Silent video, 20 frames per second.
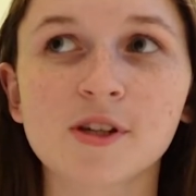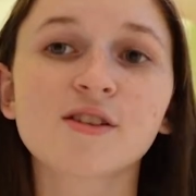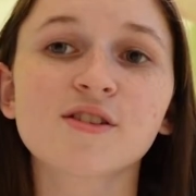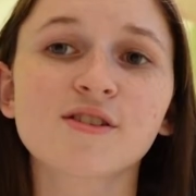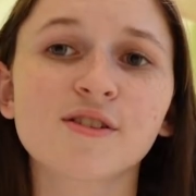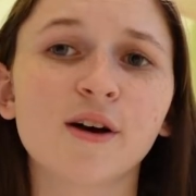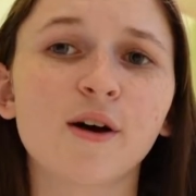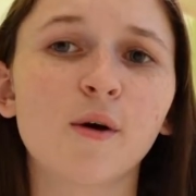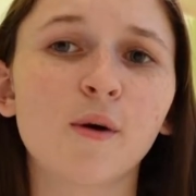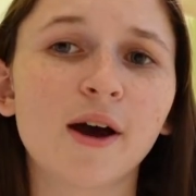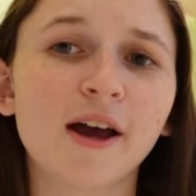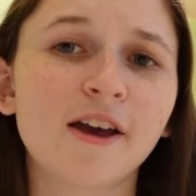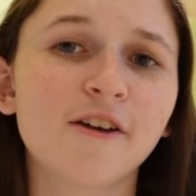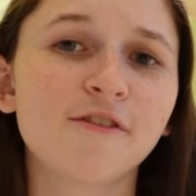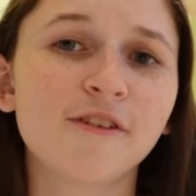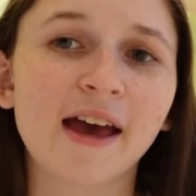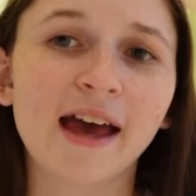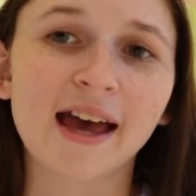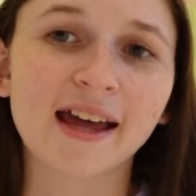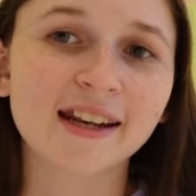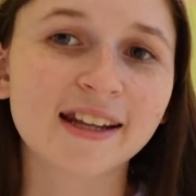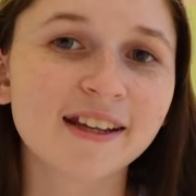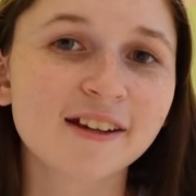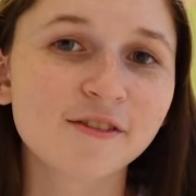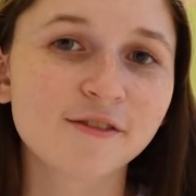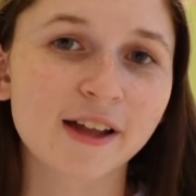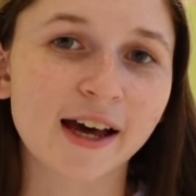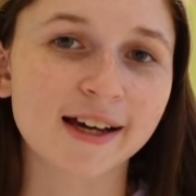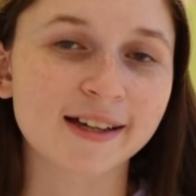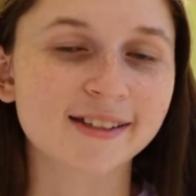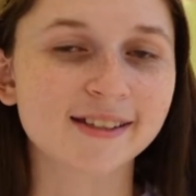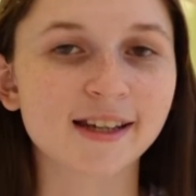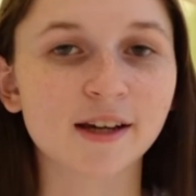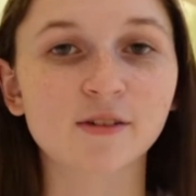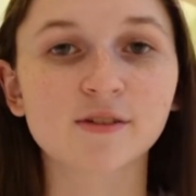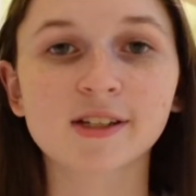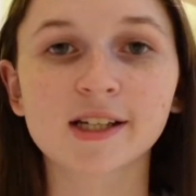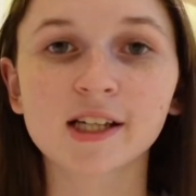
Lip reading: So if any of that sounds